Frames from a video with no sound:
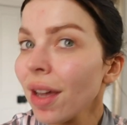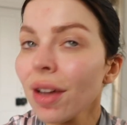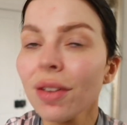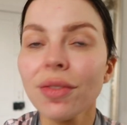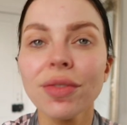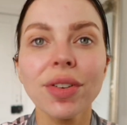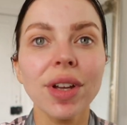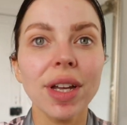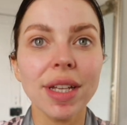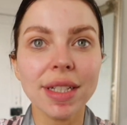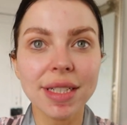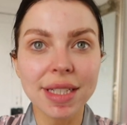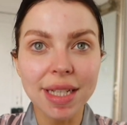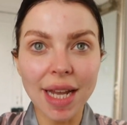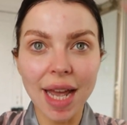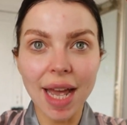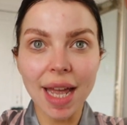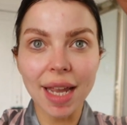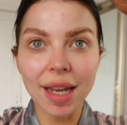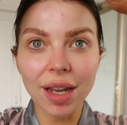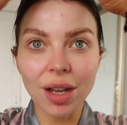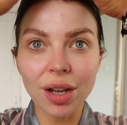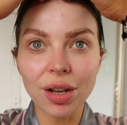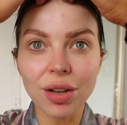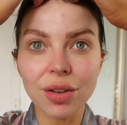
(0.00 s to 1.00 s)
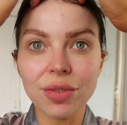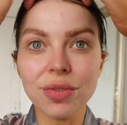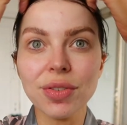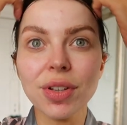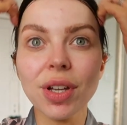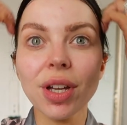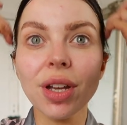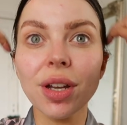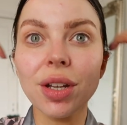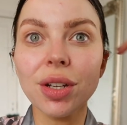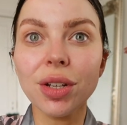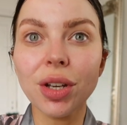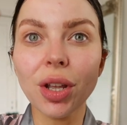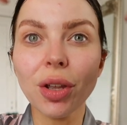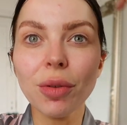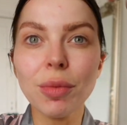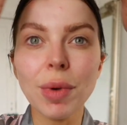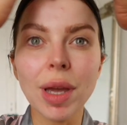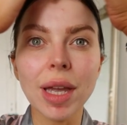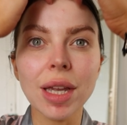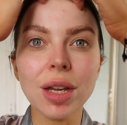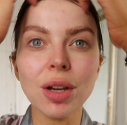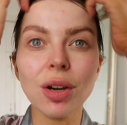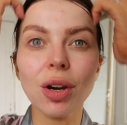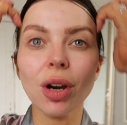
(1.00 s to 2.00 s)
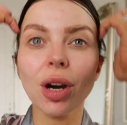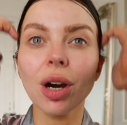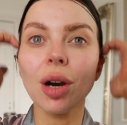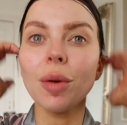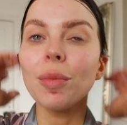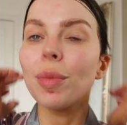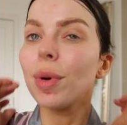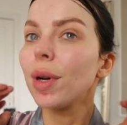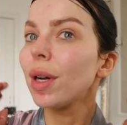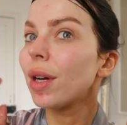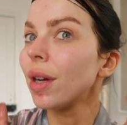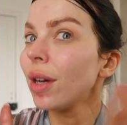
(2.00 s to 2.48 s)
for a day of no makeup,